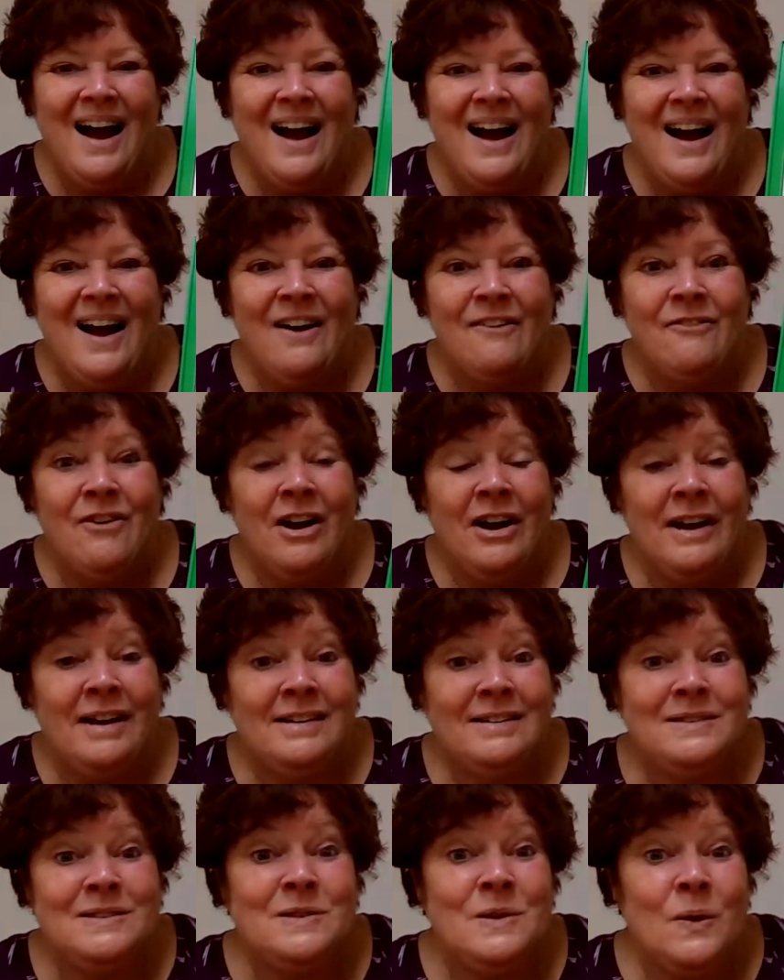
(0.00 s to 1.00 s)
All right,
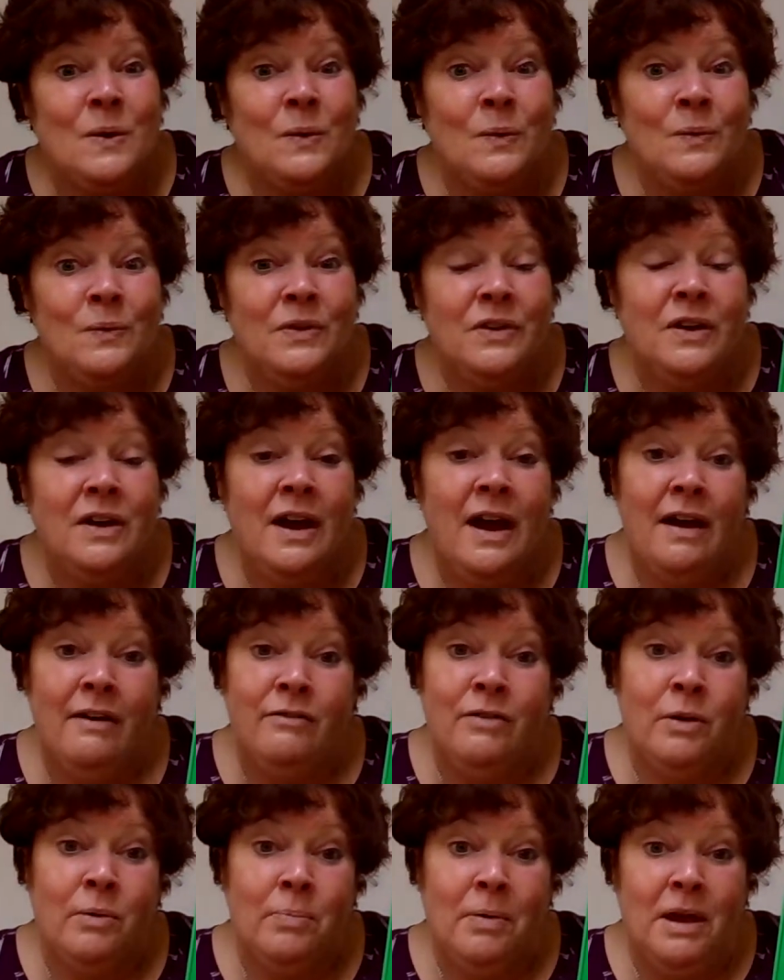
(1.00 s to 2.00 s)
so you have
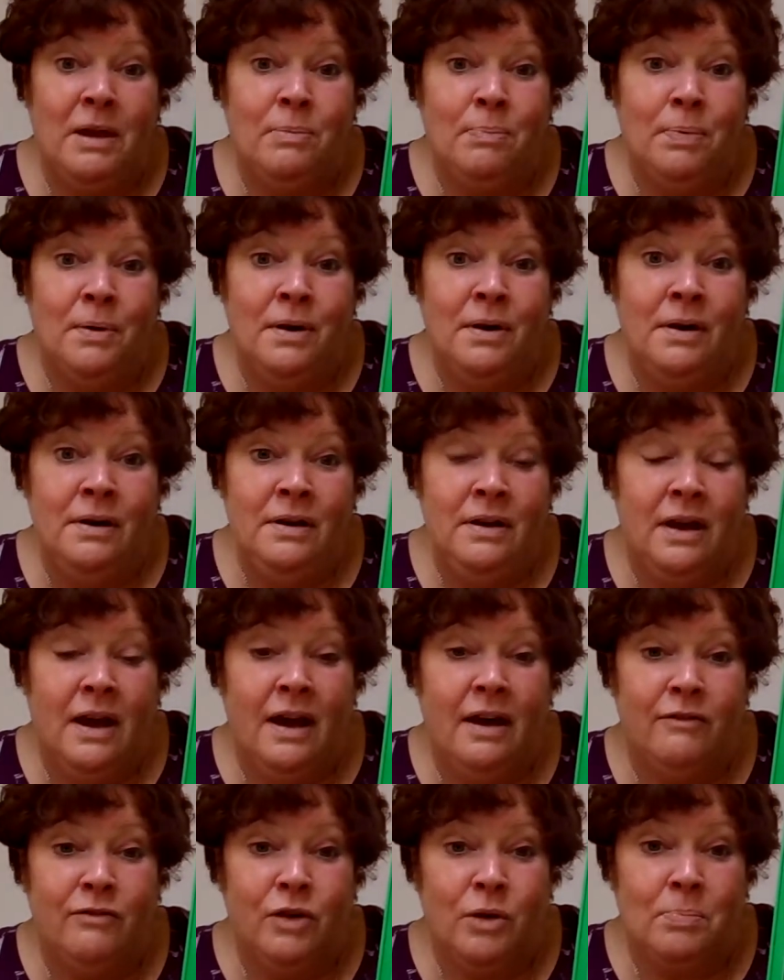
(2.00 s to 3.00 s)
your paper, you
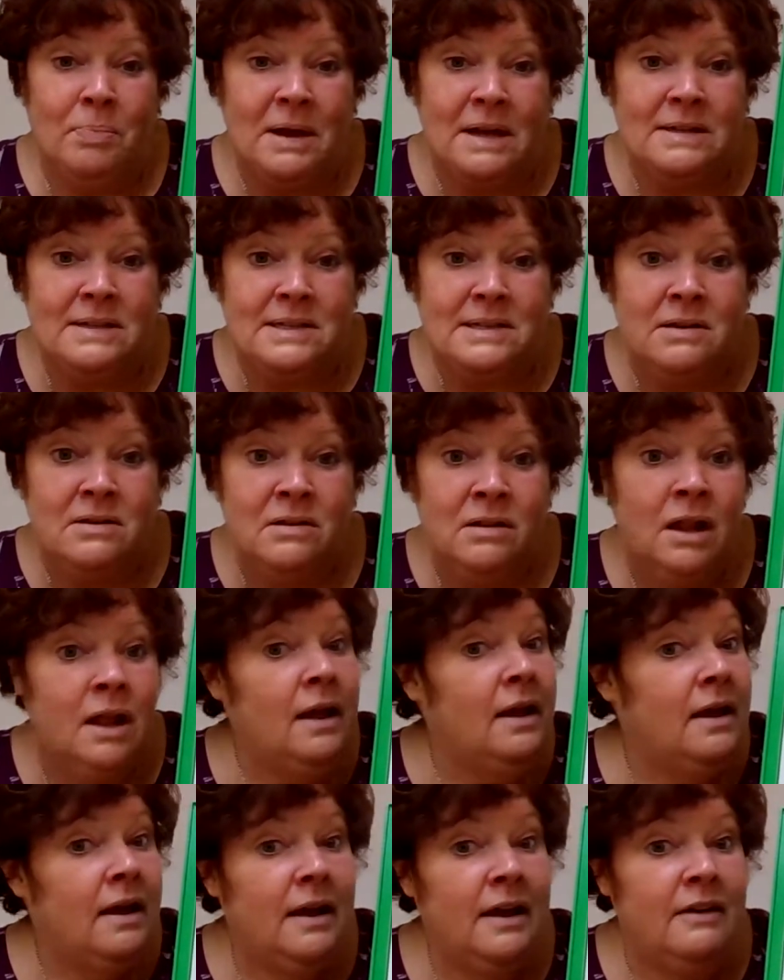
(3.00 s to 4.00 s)
have your pencil.
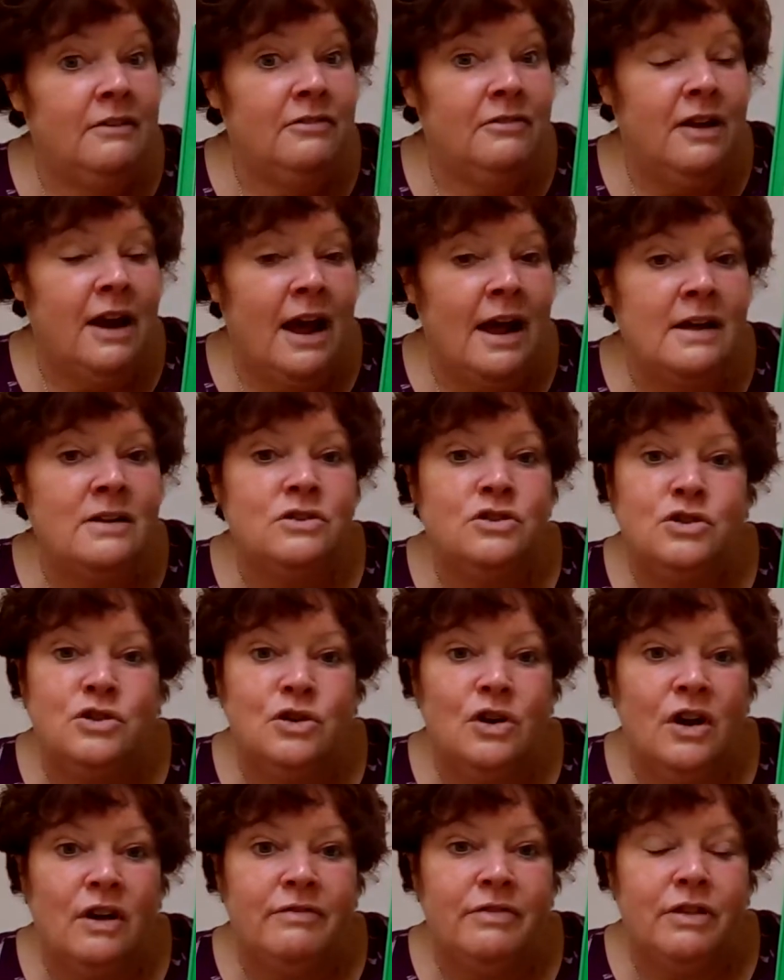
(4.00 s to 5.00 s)
If not, turn
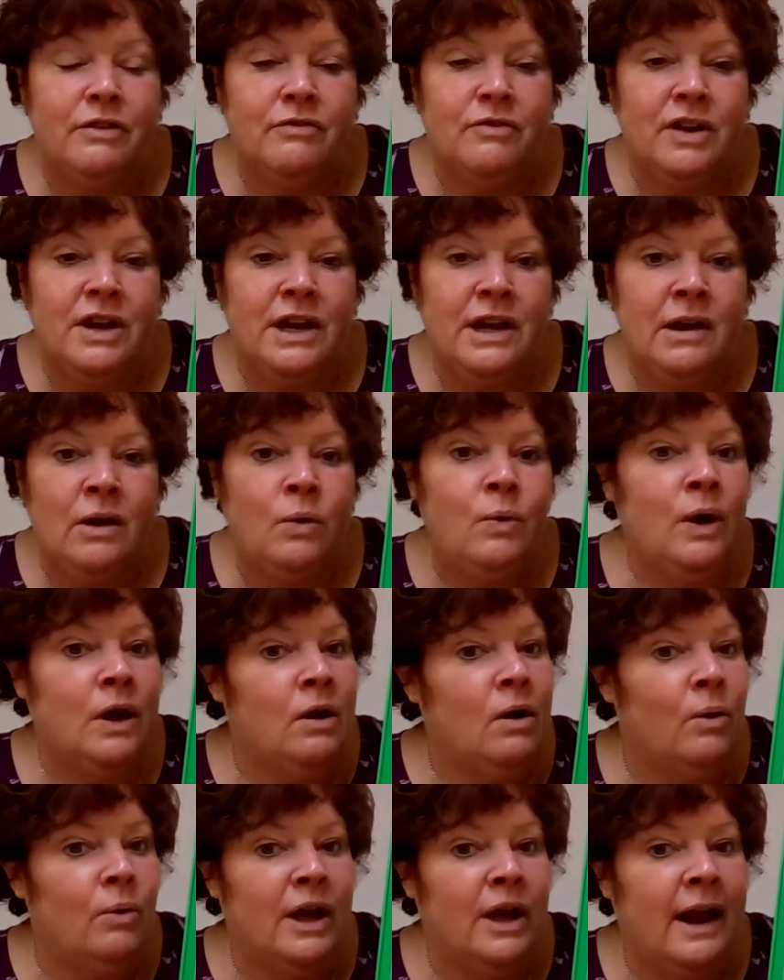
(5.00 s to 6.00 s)
off the video and
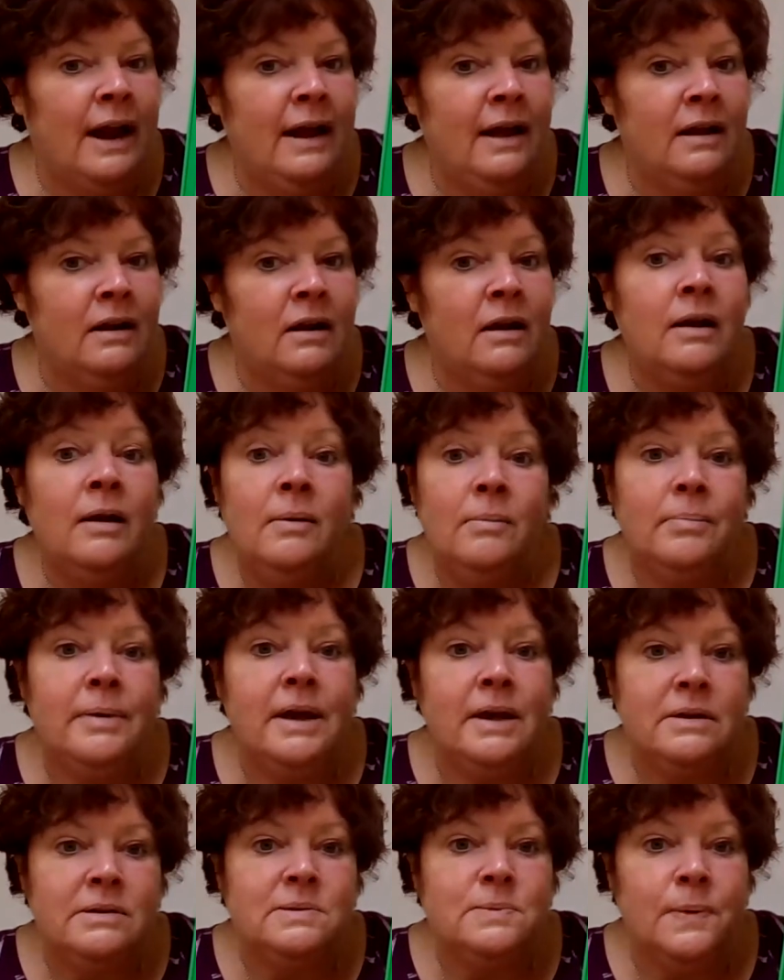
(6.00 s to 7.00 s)
go get it
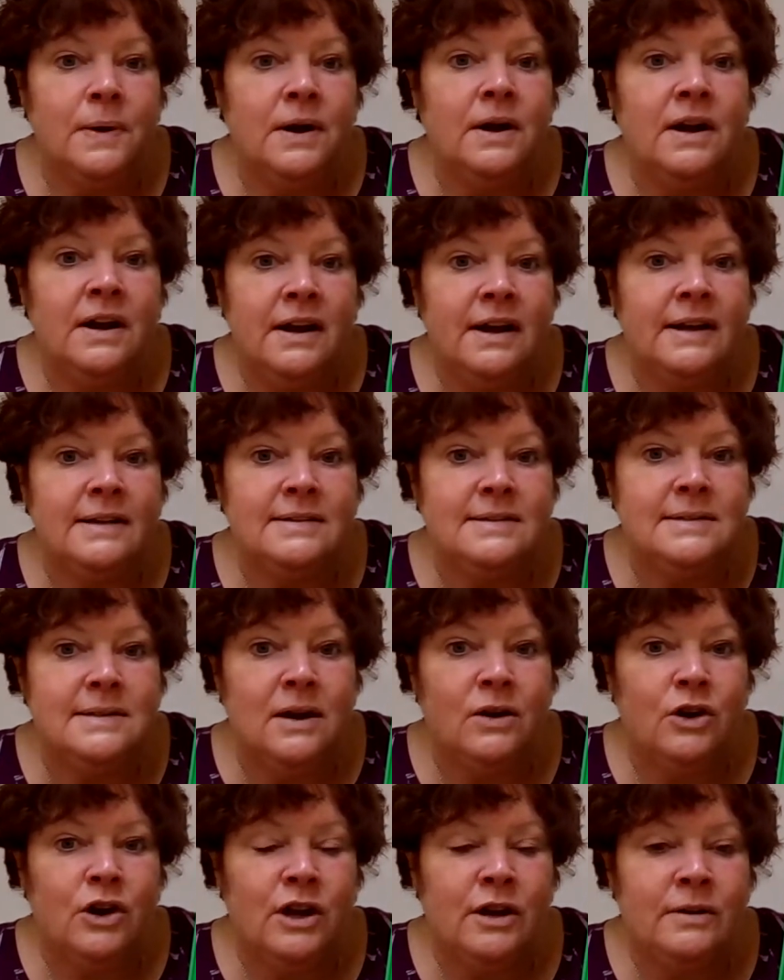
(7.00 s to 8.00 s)
because we're going to get
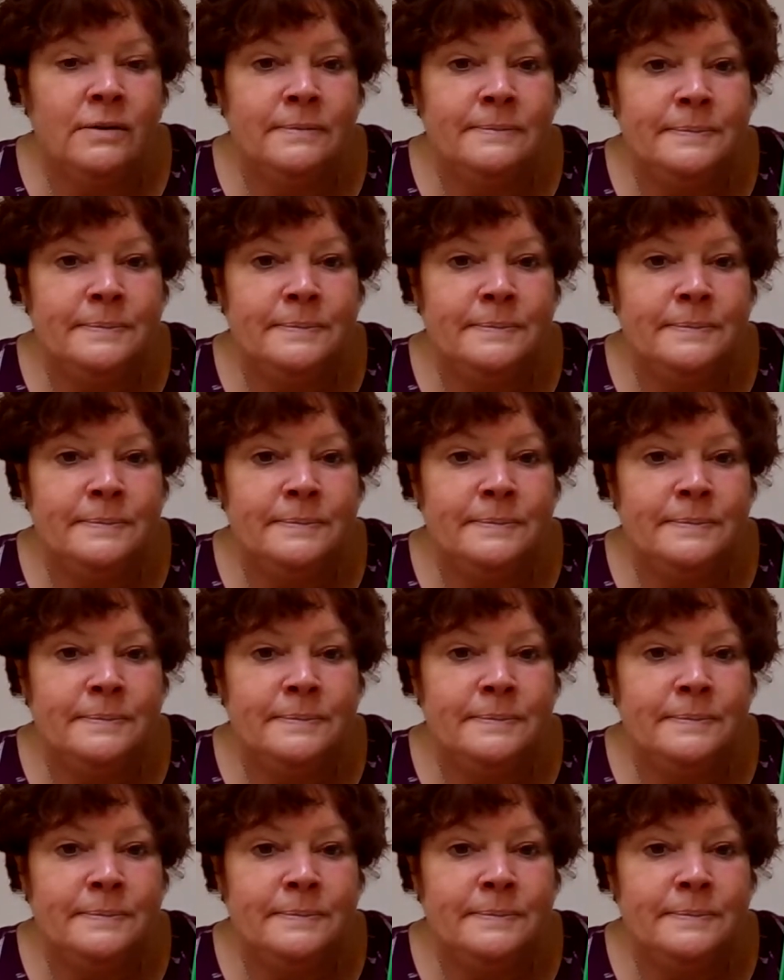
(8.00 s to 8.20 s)
started.